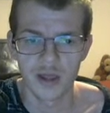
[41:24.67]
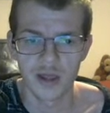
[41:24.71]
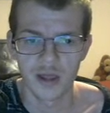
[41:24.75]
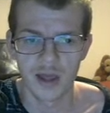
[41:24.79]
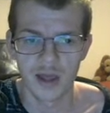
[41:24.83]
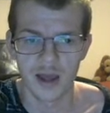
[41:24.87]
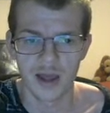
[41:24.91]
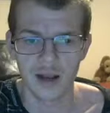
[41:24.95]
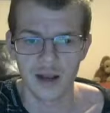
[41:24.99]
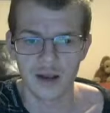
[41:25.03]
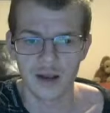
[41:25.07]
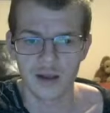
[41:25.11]

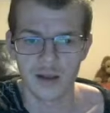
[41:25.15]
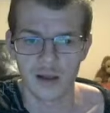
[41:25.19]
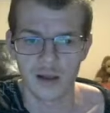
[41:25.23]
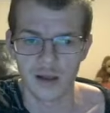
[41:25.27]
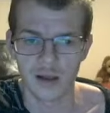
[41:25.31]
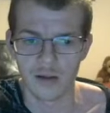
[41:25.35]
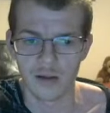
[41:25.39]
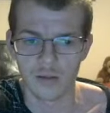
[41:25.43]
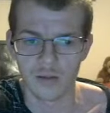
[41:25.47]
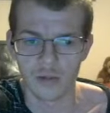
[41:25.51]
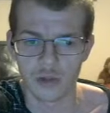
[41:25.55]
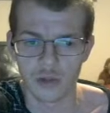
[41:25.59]
And
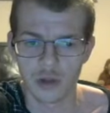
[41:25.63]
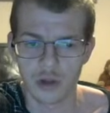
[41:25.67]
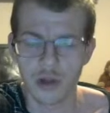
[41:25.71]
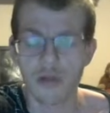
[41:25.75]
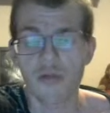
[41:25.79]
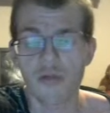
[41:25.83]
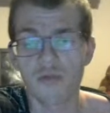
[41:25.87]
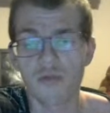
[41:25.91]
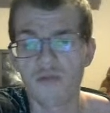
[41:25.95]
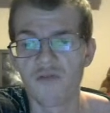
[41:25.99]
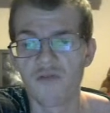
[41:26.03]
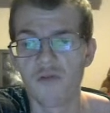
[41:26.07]

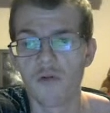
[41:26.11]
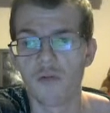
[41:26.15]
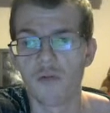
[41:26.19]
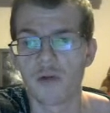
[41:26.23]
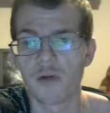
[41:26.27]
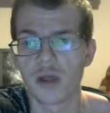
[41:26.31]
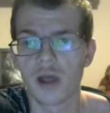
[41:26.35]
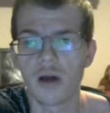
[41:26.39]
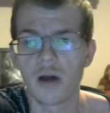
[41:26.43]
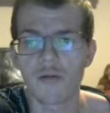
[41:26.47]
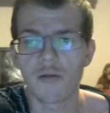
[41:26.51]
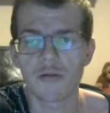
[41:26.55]
just before we
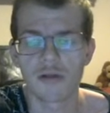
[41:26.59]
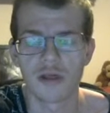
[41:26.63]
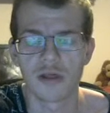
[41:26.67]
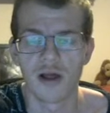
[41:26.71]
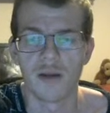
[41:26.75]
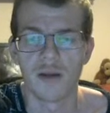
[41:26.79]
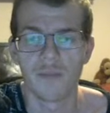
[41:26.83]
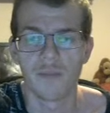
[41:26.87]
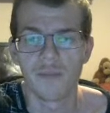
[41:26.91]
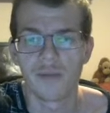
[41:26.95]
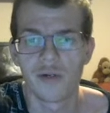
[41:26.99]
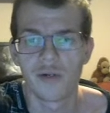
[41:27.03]
go,
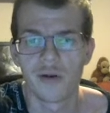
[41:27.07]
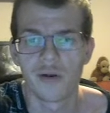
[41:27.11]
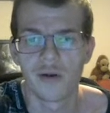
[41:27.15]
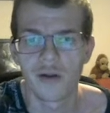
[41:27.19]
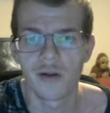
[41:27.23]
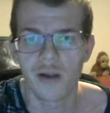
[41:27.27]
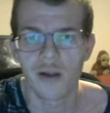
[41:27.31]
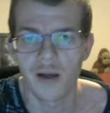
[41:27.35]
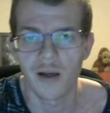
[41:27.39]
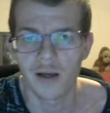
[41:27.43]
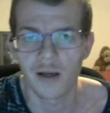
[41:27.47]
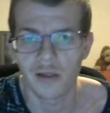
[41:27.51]
Sam,
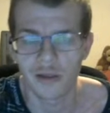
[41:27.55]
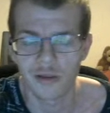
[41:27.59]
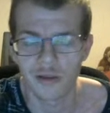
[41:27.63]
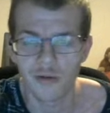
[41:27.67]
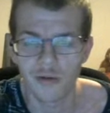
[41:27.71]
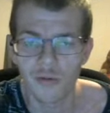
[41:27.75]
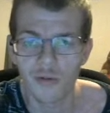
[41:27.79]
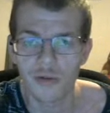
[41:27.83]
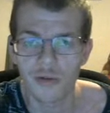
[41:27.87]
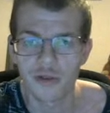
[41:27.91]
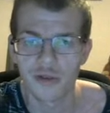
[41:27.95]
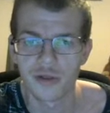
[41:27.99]
I
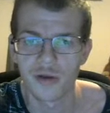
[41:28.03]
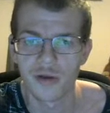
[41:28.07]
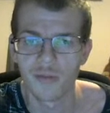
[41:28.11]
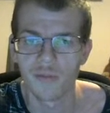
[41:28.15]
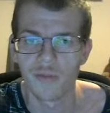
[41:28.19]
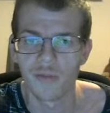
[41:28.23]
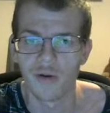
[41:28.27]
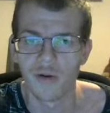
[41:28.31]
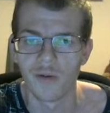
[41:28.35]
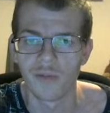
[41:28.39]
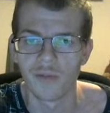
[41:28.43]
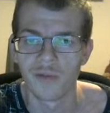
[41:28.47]
saw
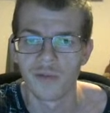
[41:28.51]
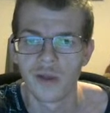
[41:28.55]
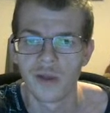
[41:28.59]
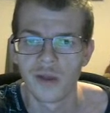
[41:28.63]
someone,